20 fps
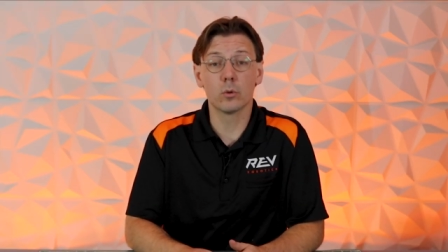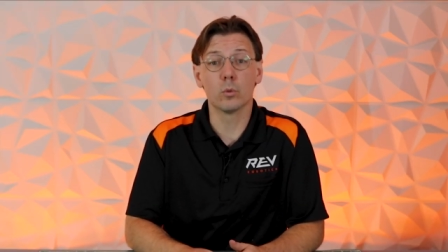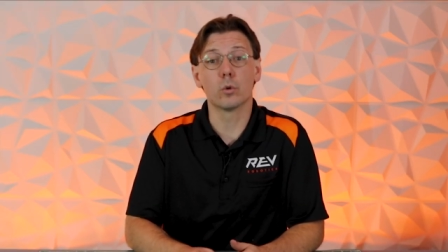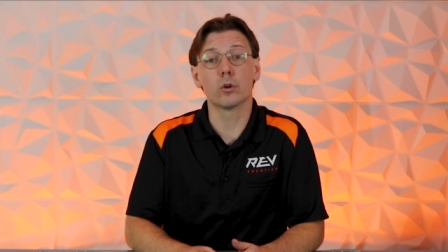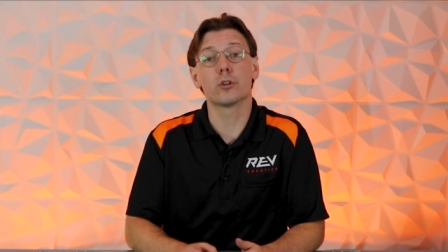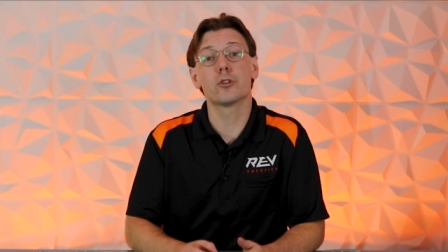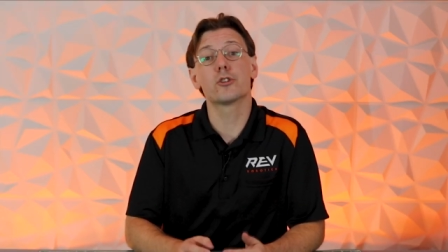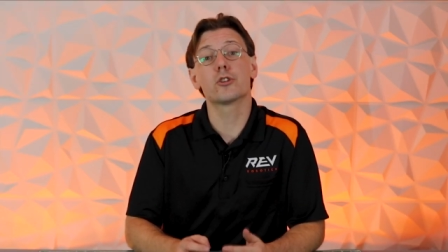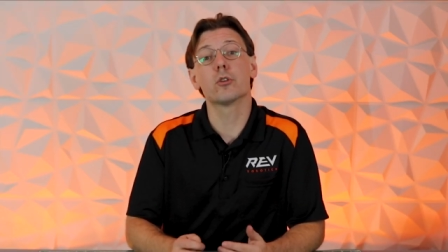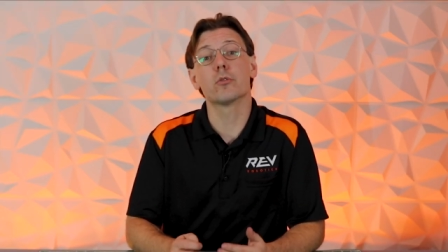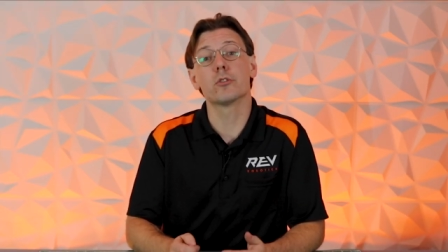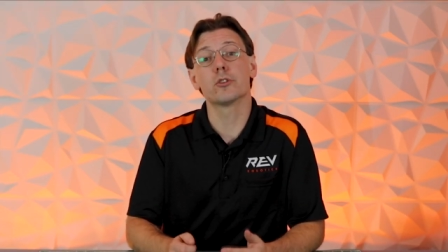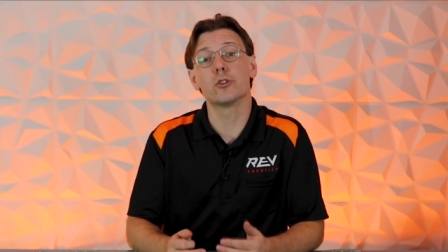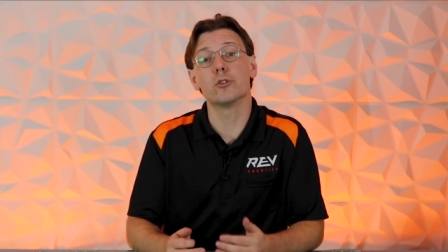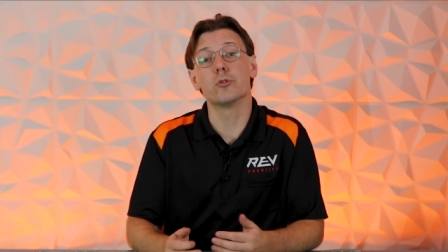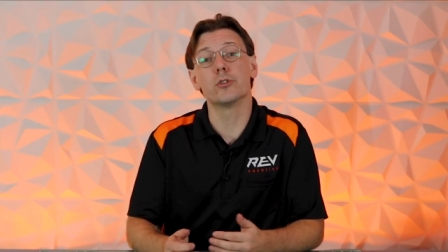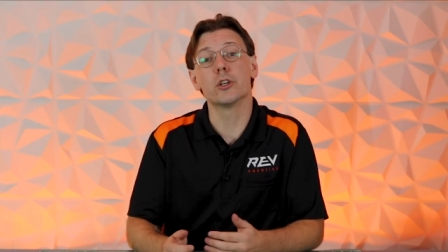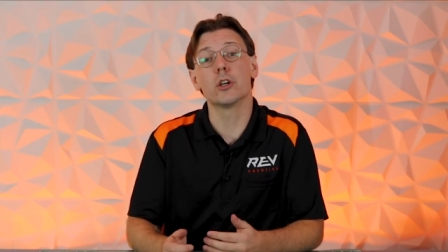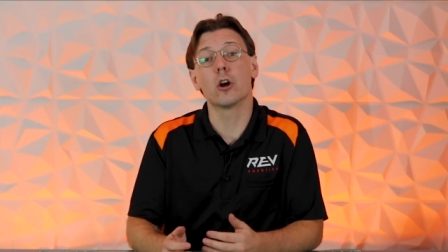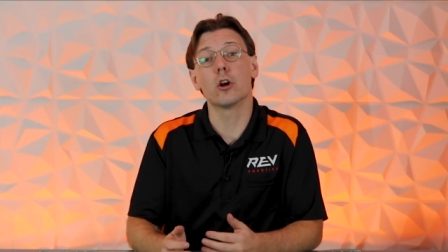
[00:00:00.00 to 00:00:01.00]
We're gonna to show this
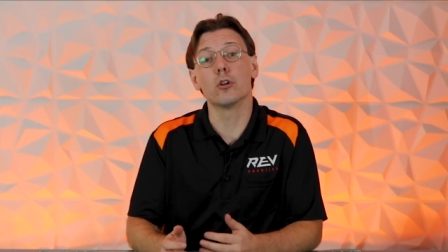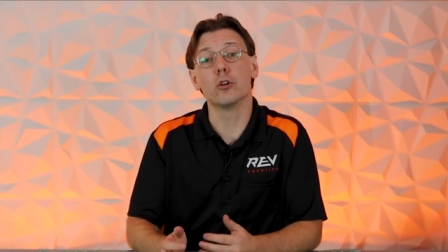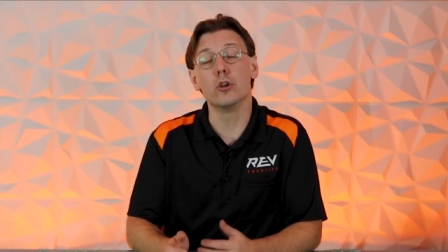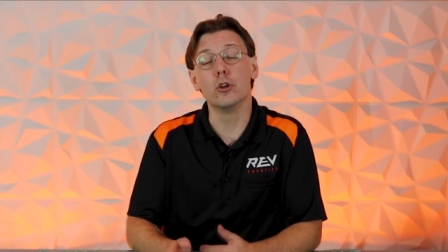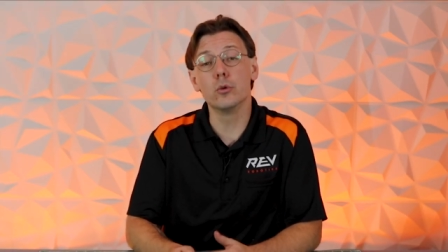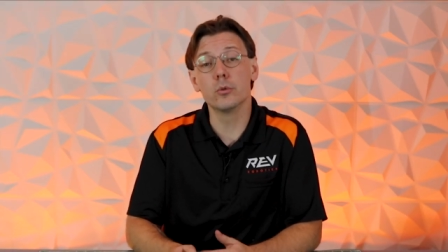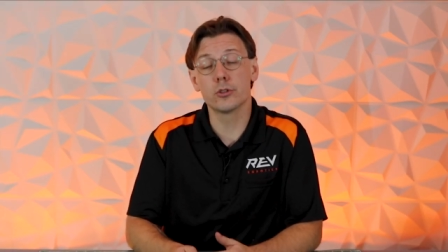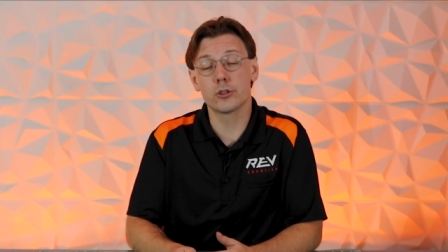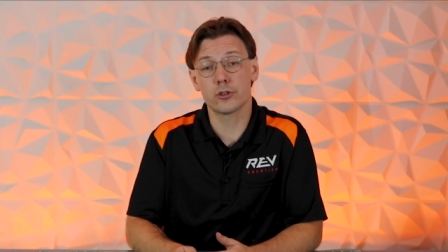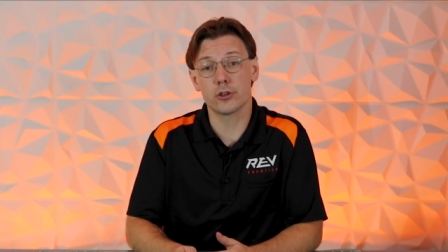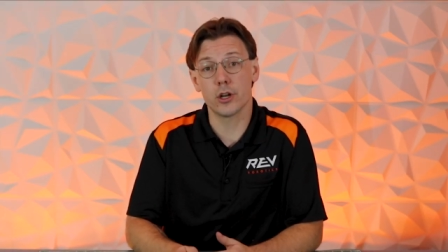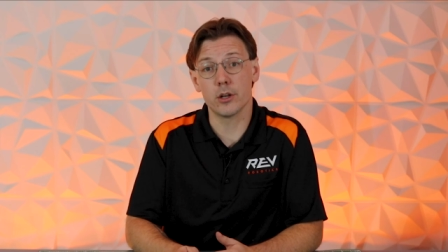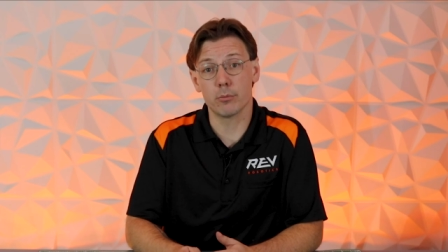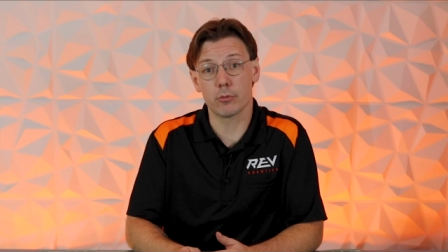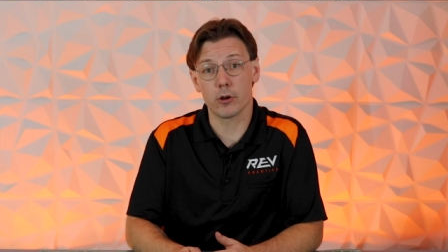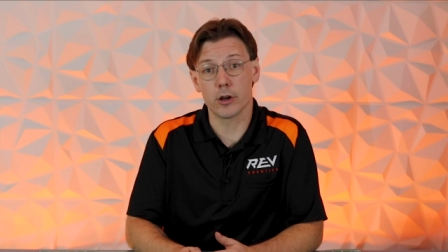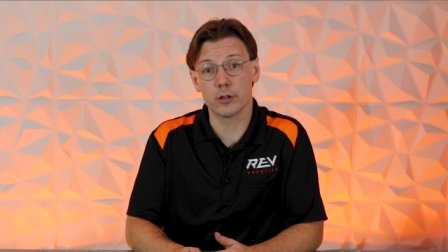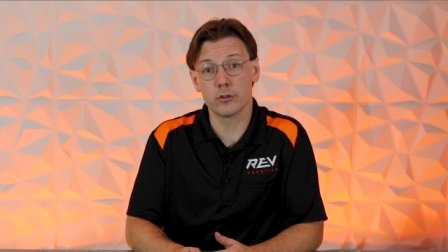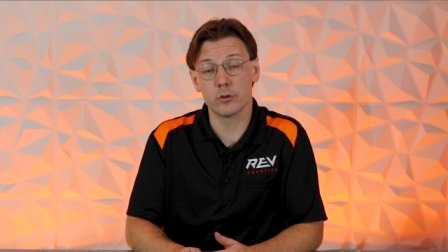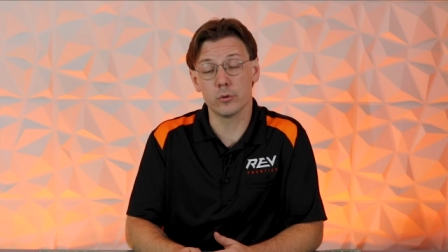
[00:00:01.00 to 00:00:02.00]
using our newest chain
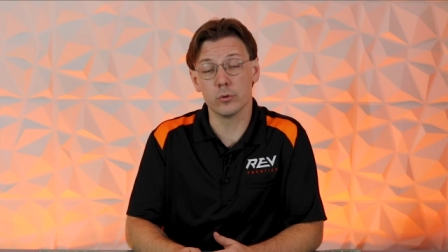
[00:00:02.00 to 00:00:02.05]
break